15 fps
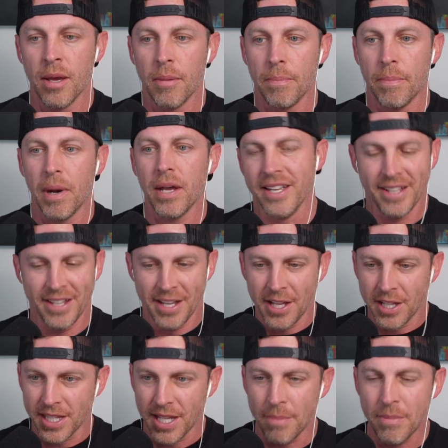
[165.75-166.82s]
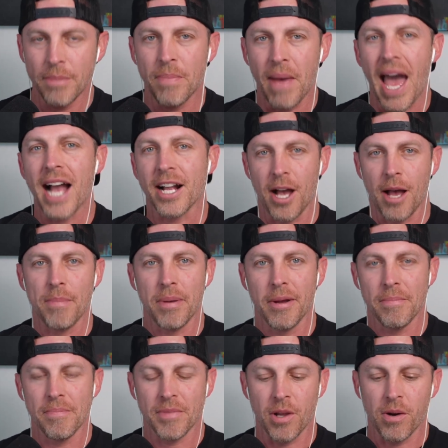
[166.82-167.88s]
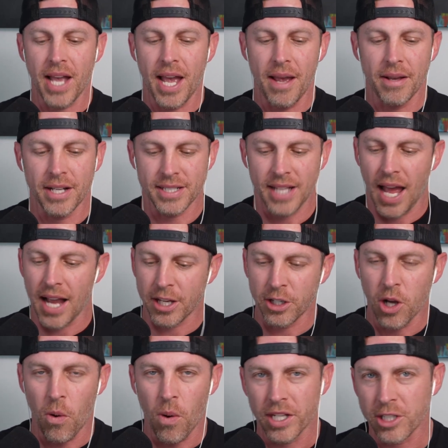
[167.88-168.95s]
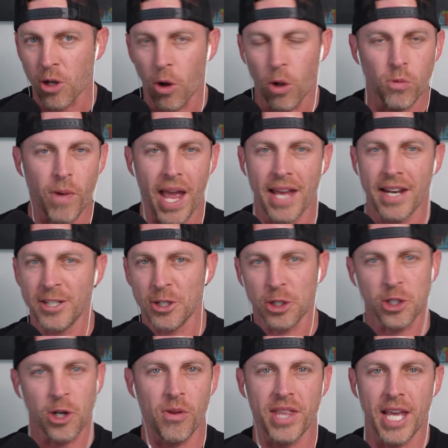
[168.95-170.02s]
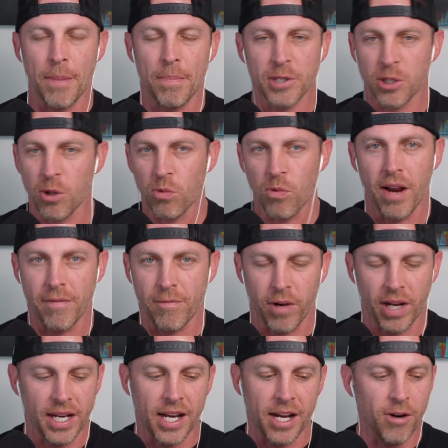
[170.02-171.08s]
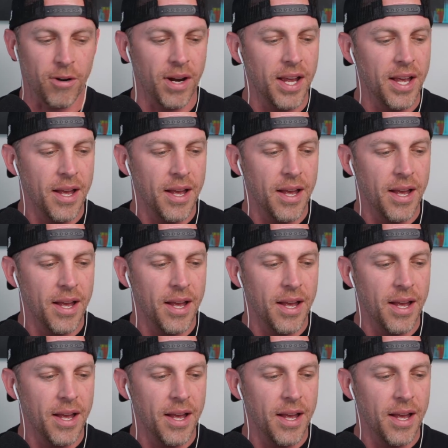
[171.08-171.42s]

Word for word: But let me back up. Okay, because I could go on this whole rant and just start the episode right frickin' here.